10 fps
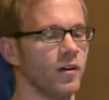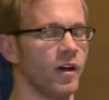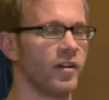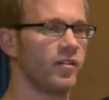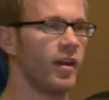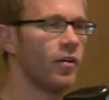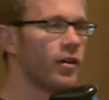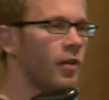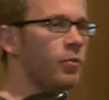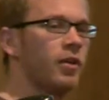and say,
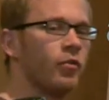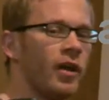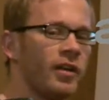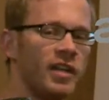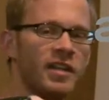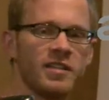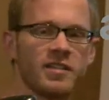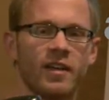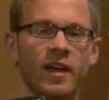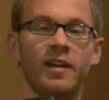okay, we create
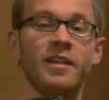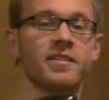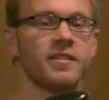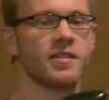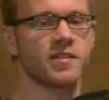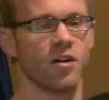an instance